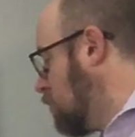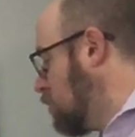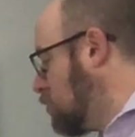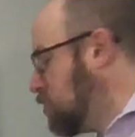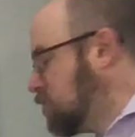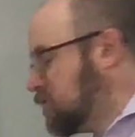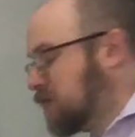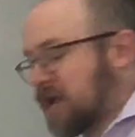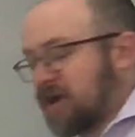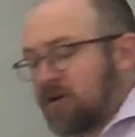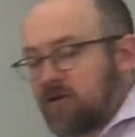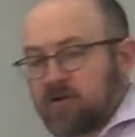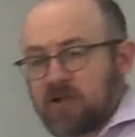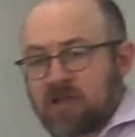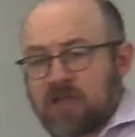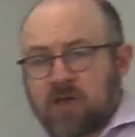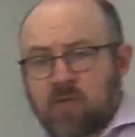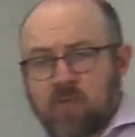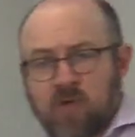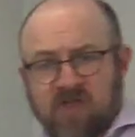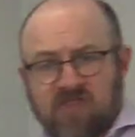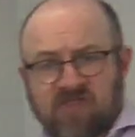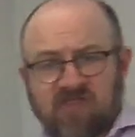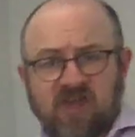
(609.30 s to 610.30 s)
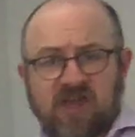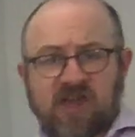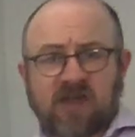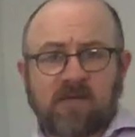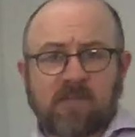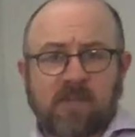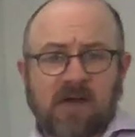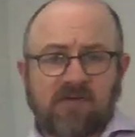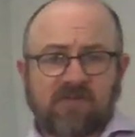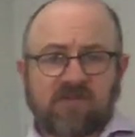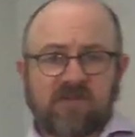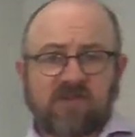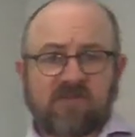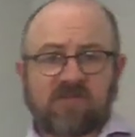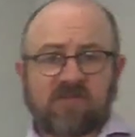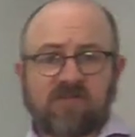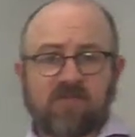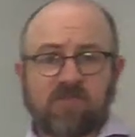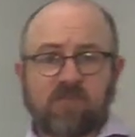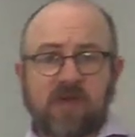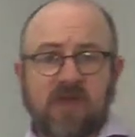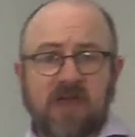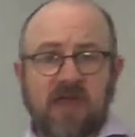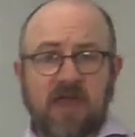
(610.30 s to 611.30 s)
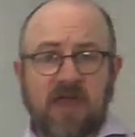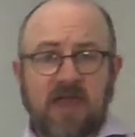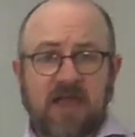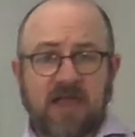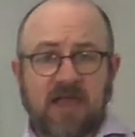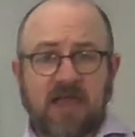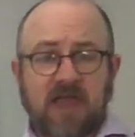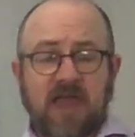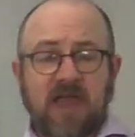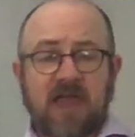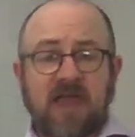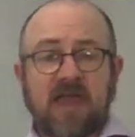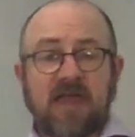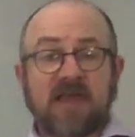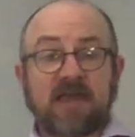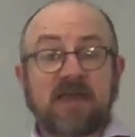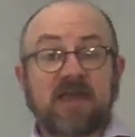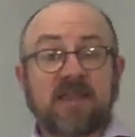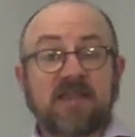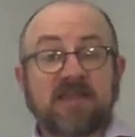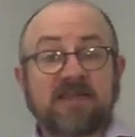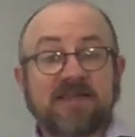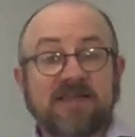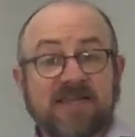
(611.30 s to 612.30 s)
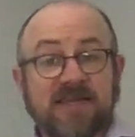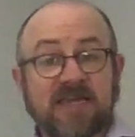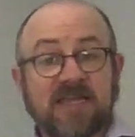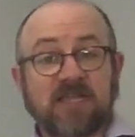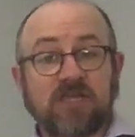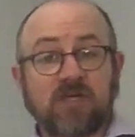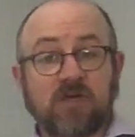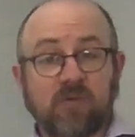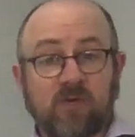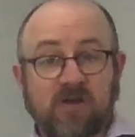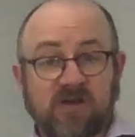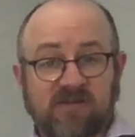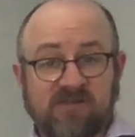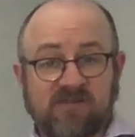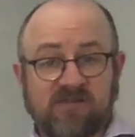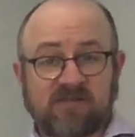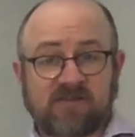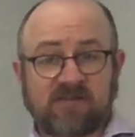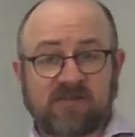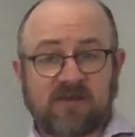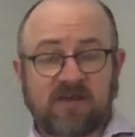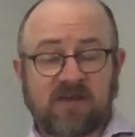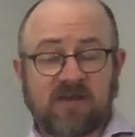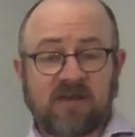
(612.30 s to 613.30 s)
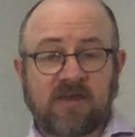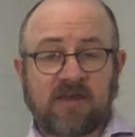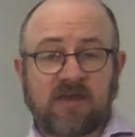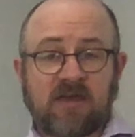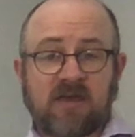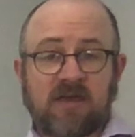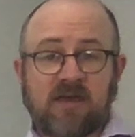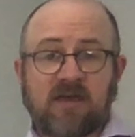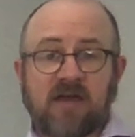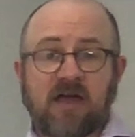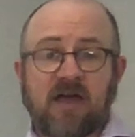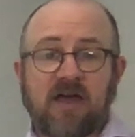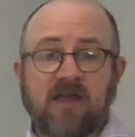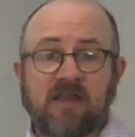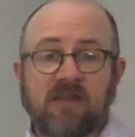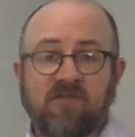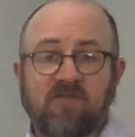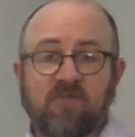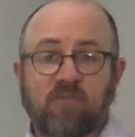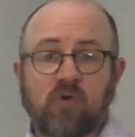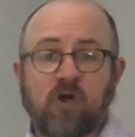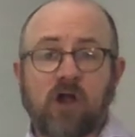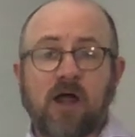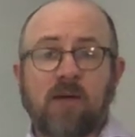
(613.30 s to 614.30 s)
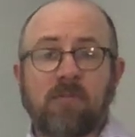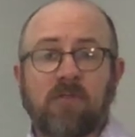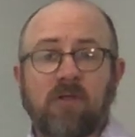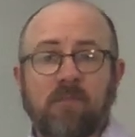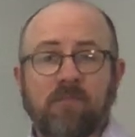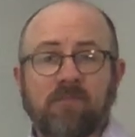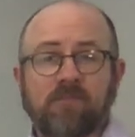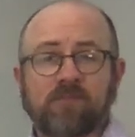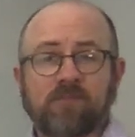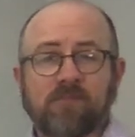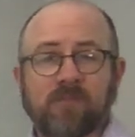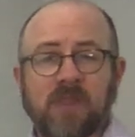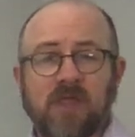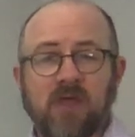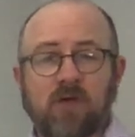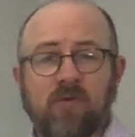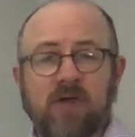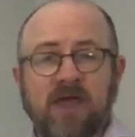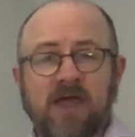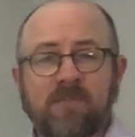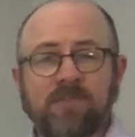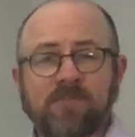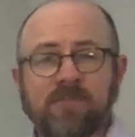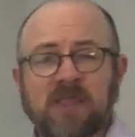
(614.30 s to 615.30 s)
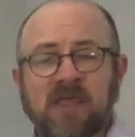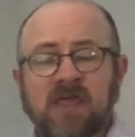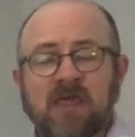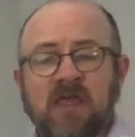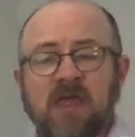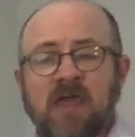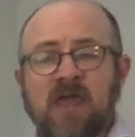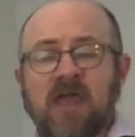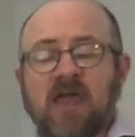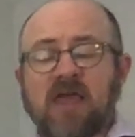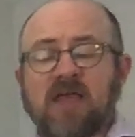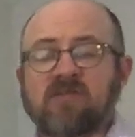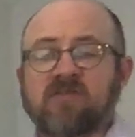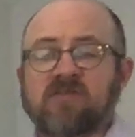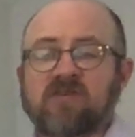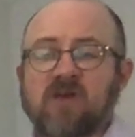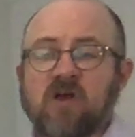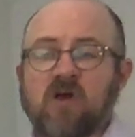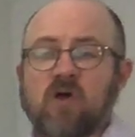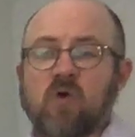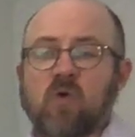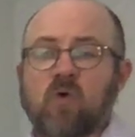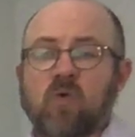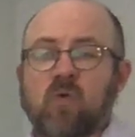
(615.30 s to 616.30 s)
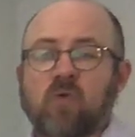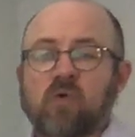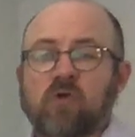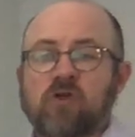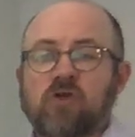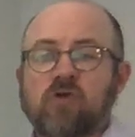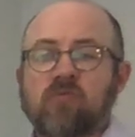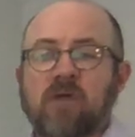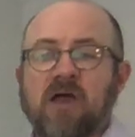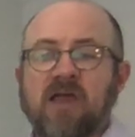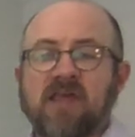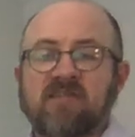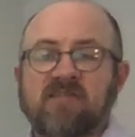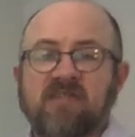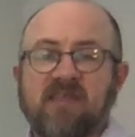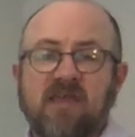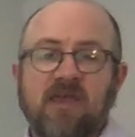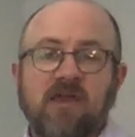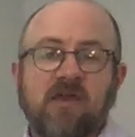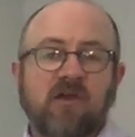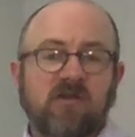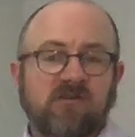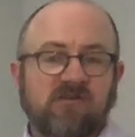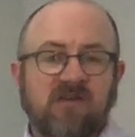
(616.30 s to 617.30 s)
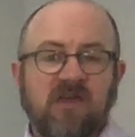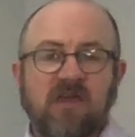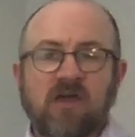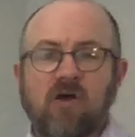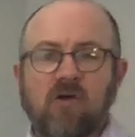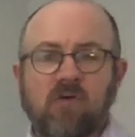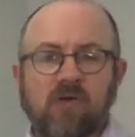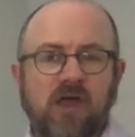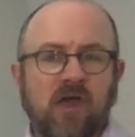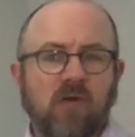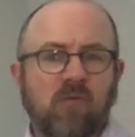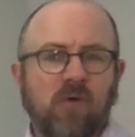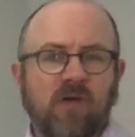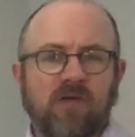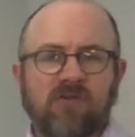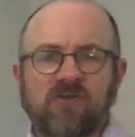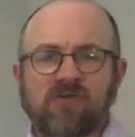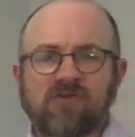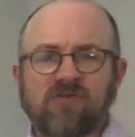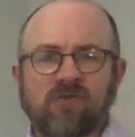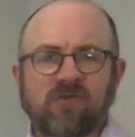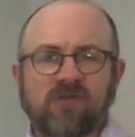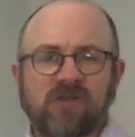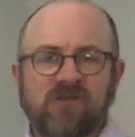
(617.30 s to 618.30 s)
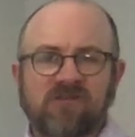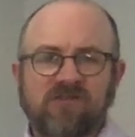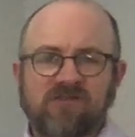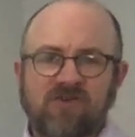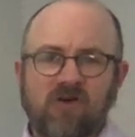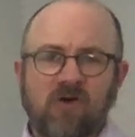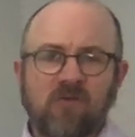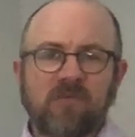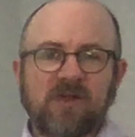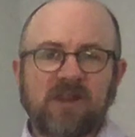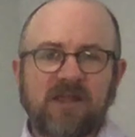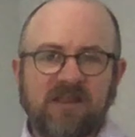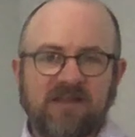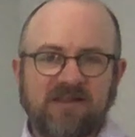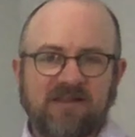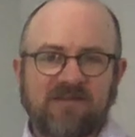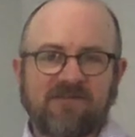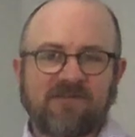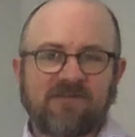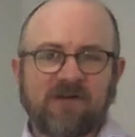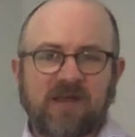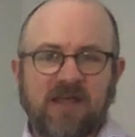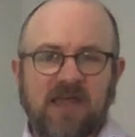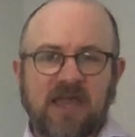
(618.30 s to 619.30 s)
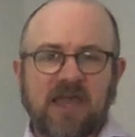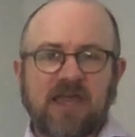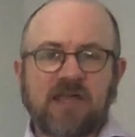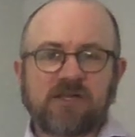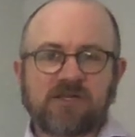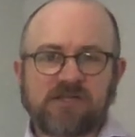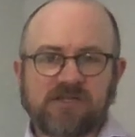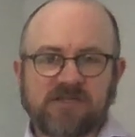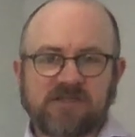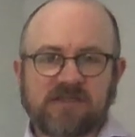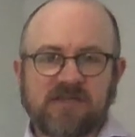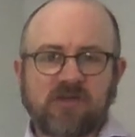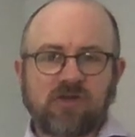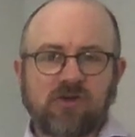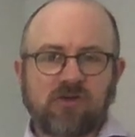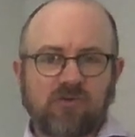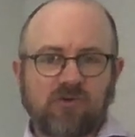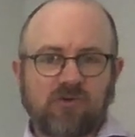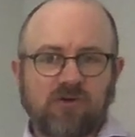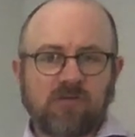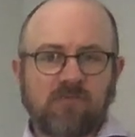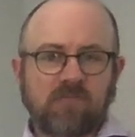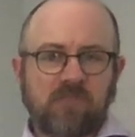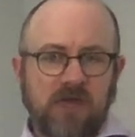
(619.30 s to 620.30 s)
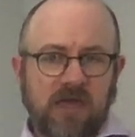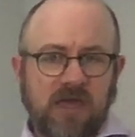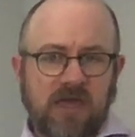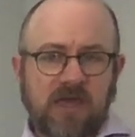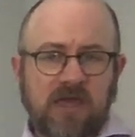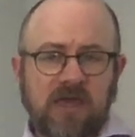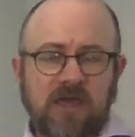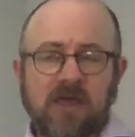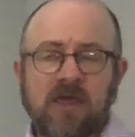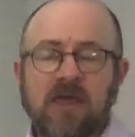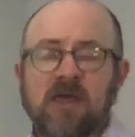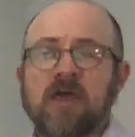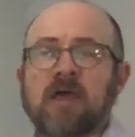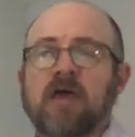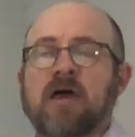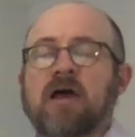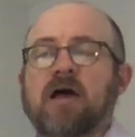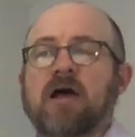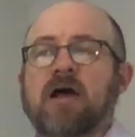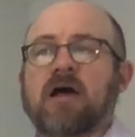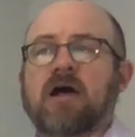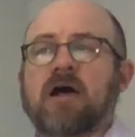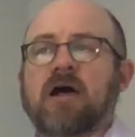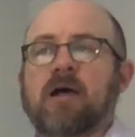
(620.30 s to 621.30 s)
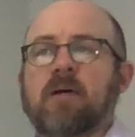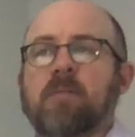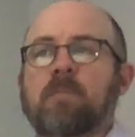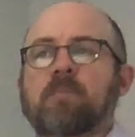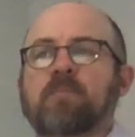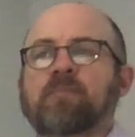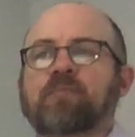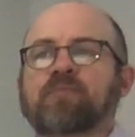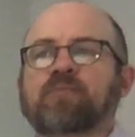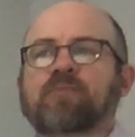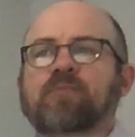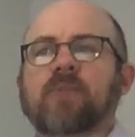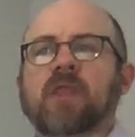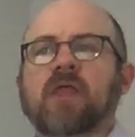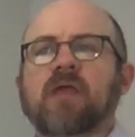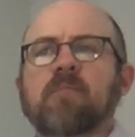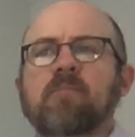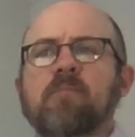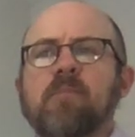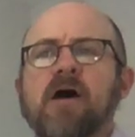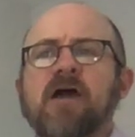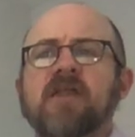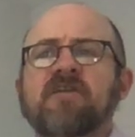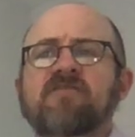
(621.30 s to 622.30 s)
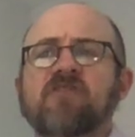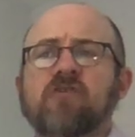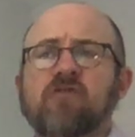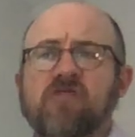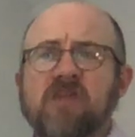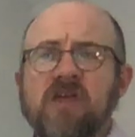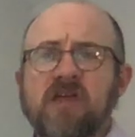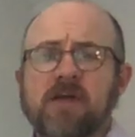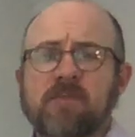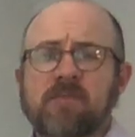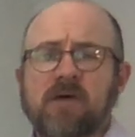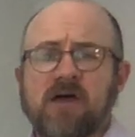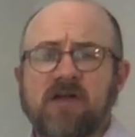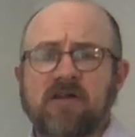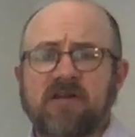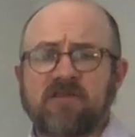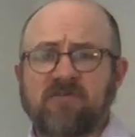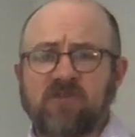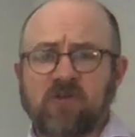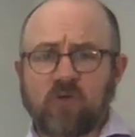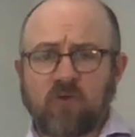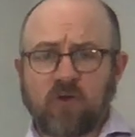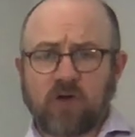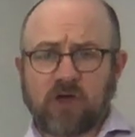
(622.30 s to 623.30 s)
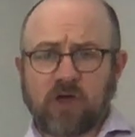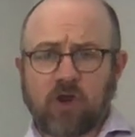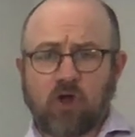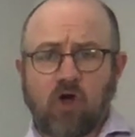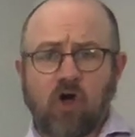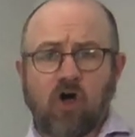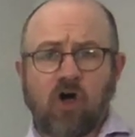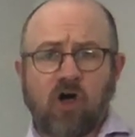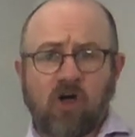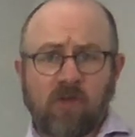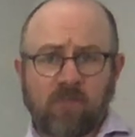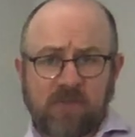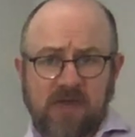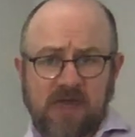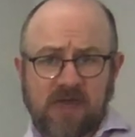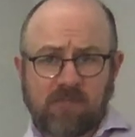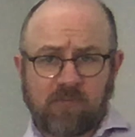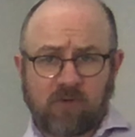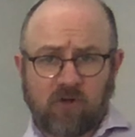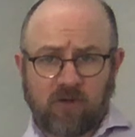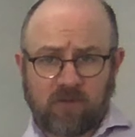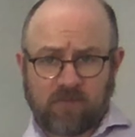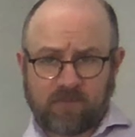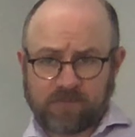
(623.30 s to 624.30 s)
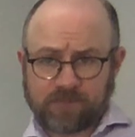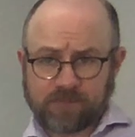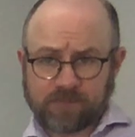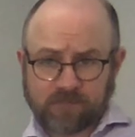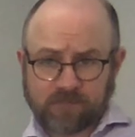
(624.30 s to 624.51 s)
Generally, we think about this as being a continuous kind of problem. Okay? And so you might say, okay, well, there's only so many different ages that you could be. Um, but if you think about it, if you look at all people,